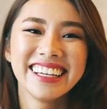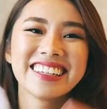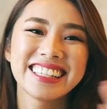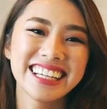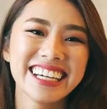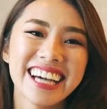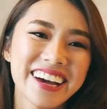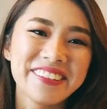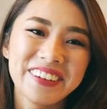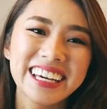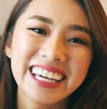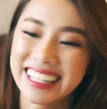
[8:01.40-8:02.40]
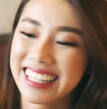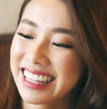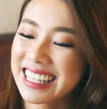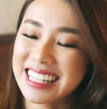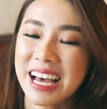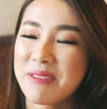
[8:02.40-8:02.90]
You see, I forget the
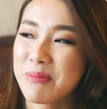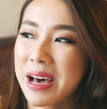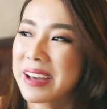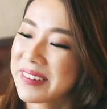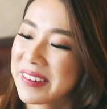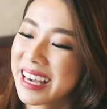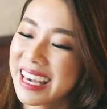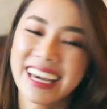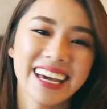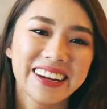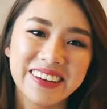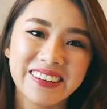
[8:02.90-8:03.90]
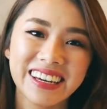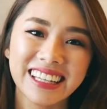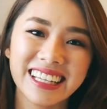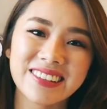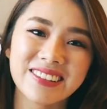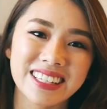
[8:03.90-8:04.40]
things that I buy, okay? Anyway,
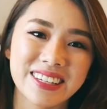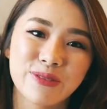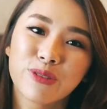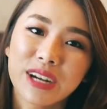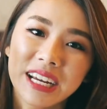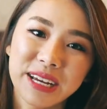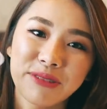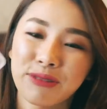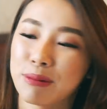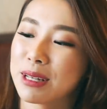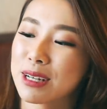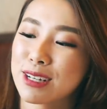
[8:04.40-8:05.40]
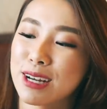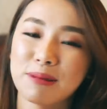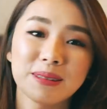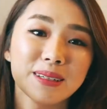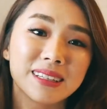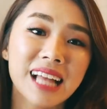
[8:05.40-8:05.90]
this was a free gift from the
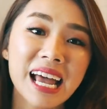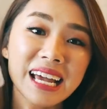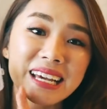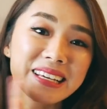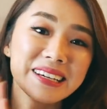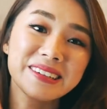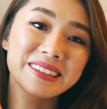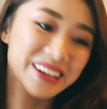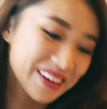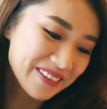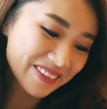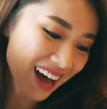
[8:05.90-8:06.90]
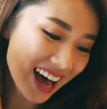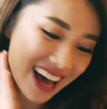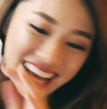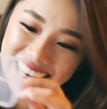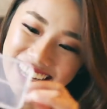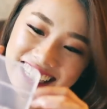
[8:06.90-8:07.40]
shop, so thank you so
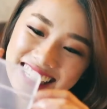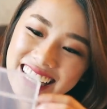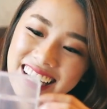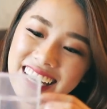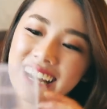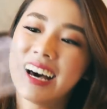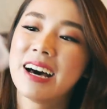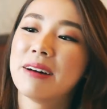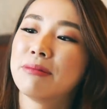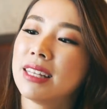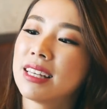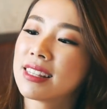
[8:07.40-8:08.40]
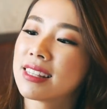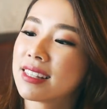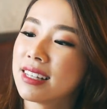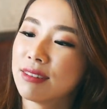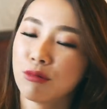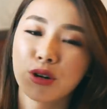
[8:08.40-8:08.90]
much! This
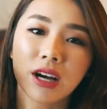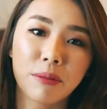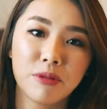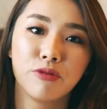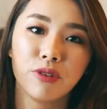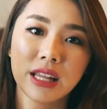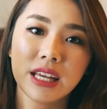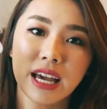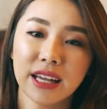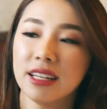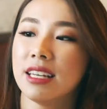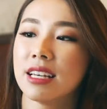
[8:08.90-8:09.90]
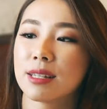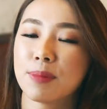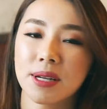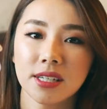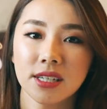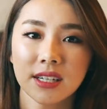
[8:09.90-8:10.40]
will come in really handy,
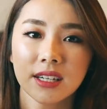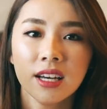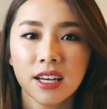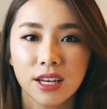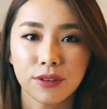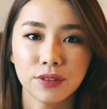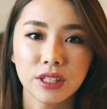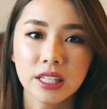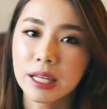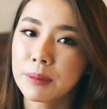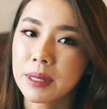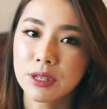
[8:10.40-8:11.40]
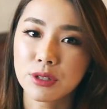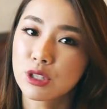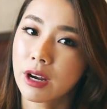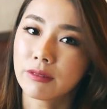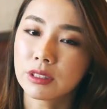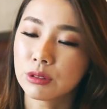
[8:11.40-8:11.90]
especially if you're like me and you
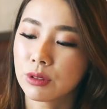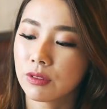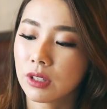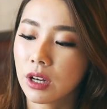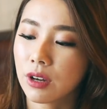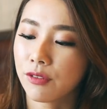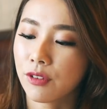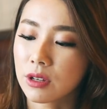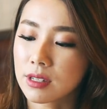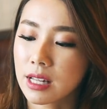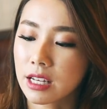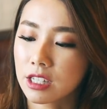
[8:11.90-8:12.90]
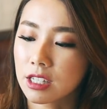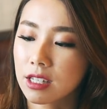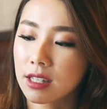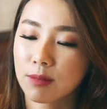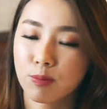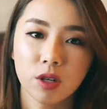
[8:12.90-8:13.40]
travel with a lot of false
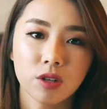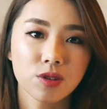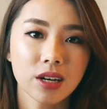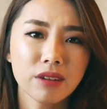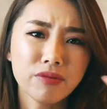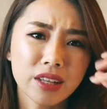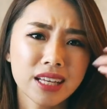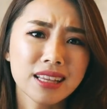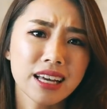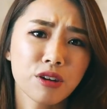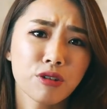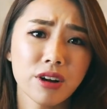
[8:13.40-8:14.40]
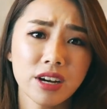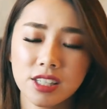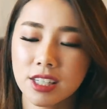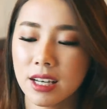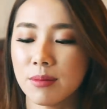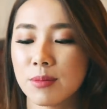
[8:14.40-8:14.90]
lashes, because you can't really like
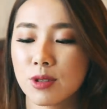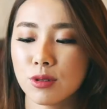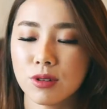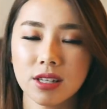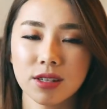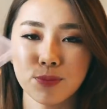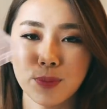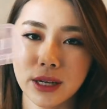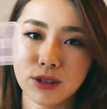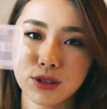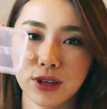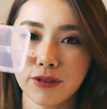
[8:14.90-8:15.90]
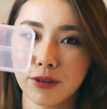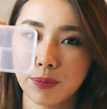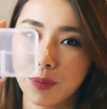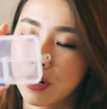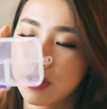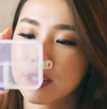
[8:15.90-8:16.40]
crush them, so it's better to have a
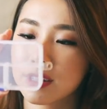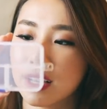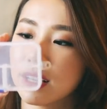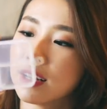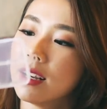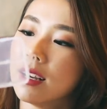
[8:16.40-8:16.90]
box that